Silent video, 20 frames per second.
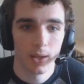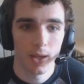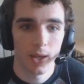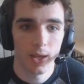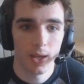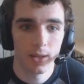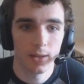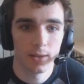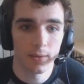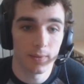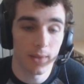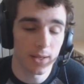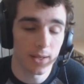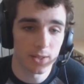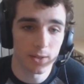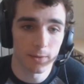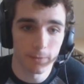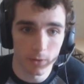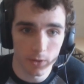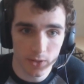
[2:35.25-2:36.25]
And that's
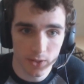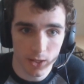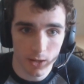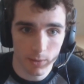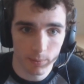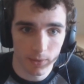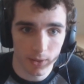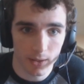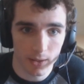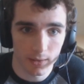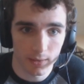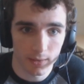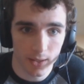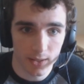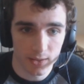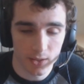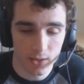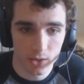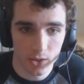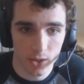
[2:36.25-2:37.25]
the first step that I, that
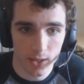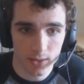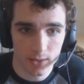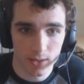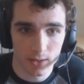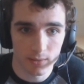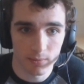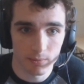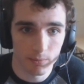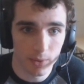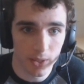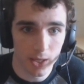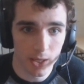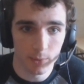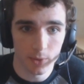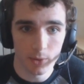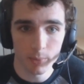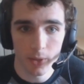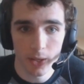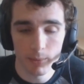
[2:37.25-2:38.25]
I suggest, is being
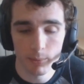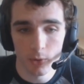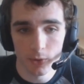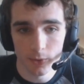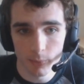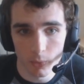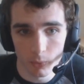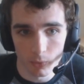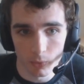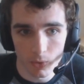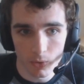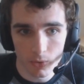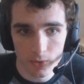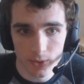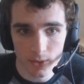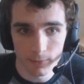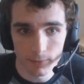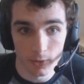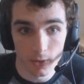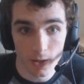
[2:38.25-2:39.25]
able to play multiple
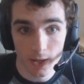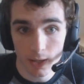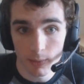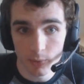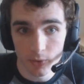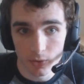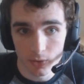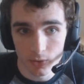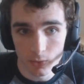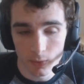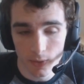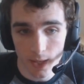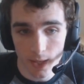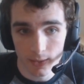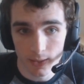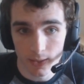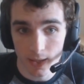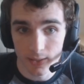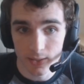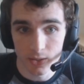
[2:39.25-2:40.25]
roles. If you're not able to do that,
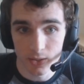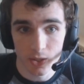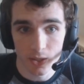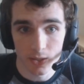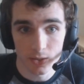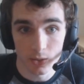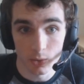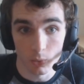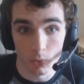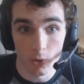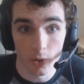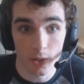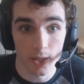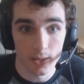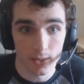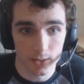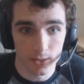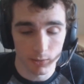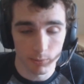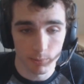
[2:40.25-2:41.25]
then I suggest you look
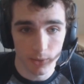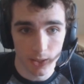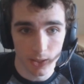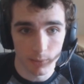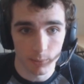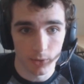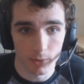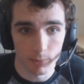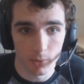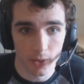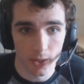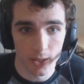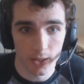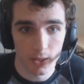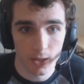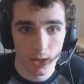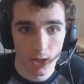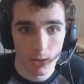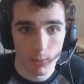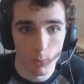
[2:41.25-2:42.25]
into being able to
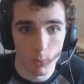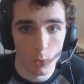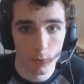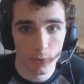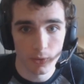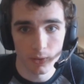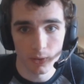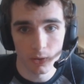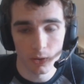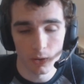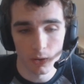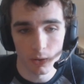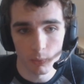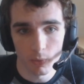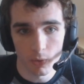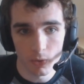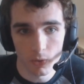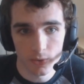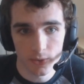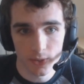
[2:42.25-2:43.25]
play more than the current
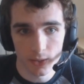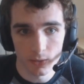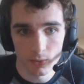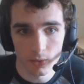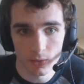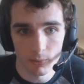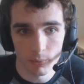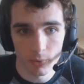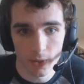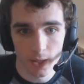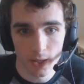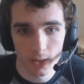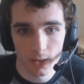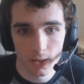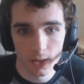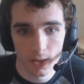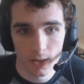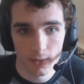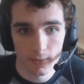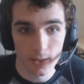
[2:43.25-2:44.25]
roles that you can play.
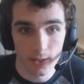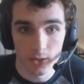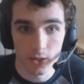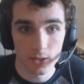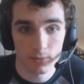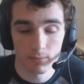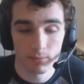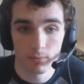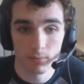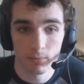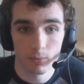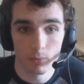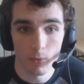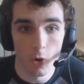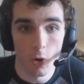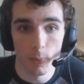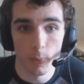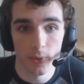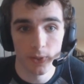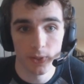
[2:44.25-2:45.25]
That just
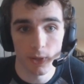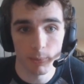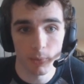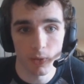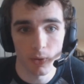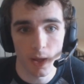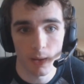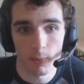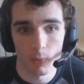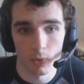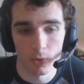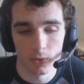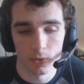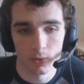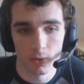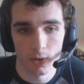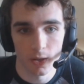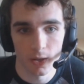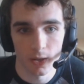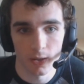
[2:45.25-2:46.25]
opens up a lot more
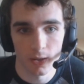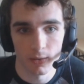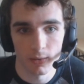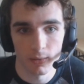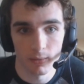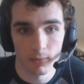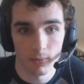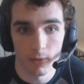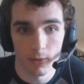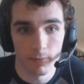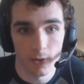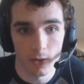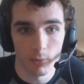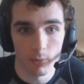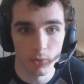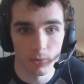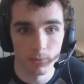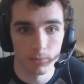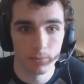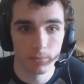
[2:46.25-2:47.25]
uh,
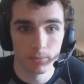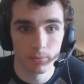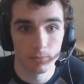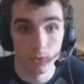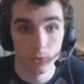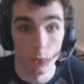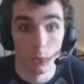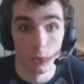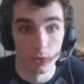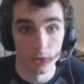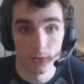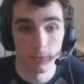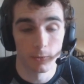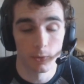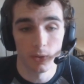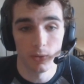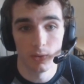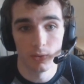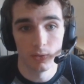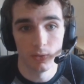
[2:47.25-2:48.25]
available doors for
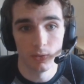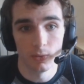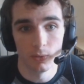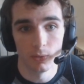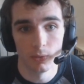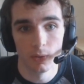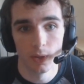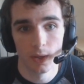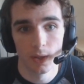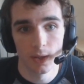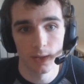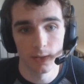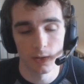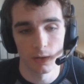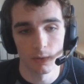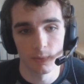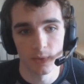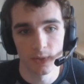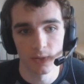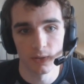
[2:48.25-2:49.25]
you to do in
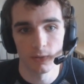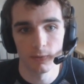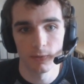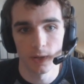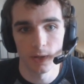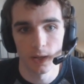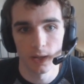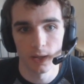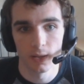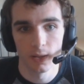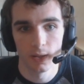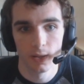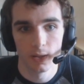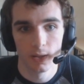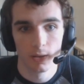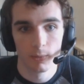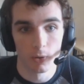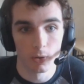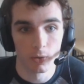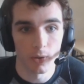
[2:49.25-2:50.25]
terms of uh,
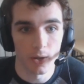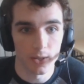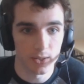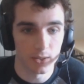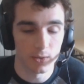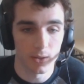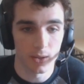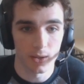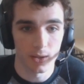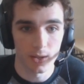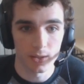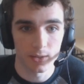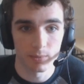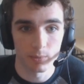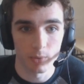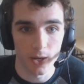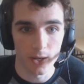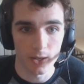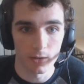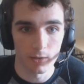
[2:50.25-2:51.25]
progressing to that next
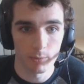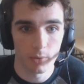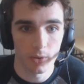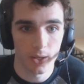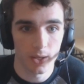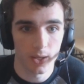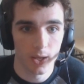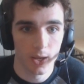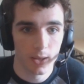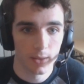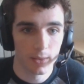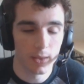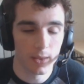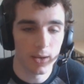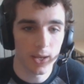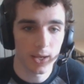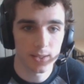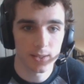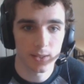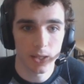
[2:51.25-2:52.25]
bracket of play. The
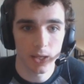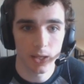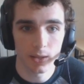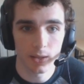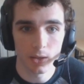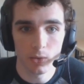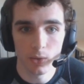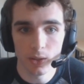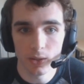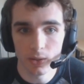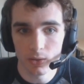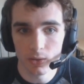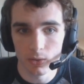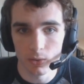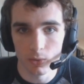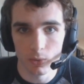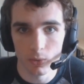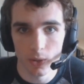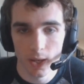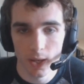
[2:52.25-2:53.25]
next thing that you need to
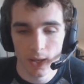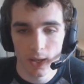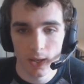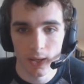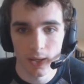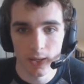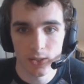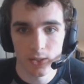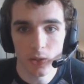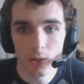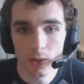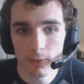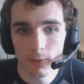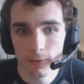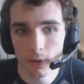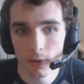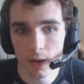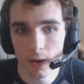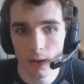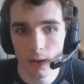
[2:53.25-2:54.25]
do is you need to
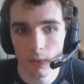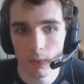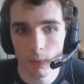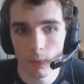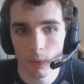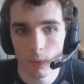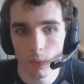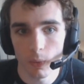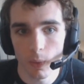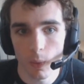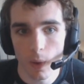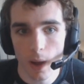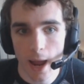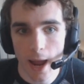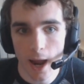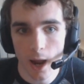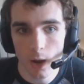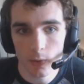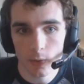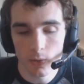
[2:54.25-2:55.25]
figure out
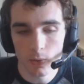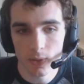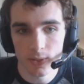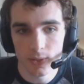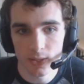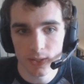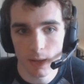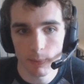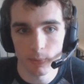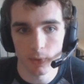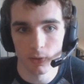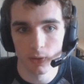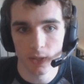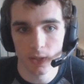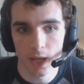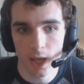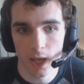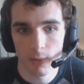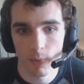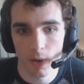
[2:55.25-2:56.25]
how you can step your
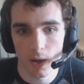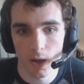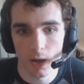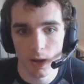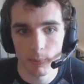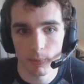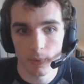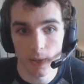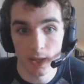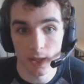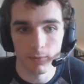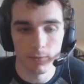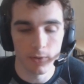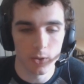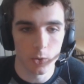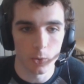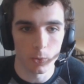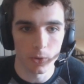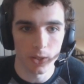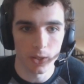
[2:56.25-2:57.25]
game up
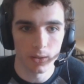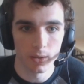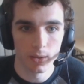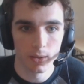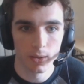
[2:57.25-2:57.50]
individually.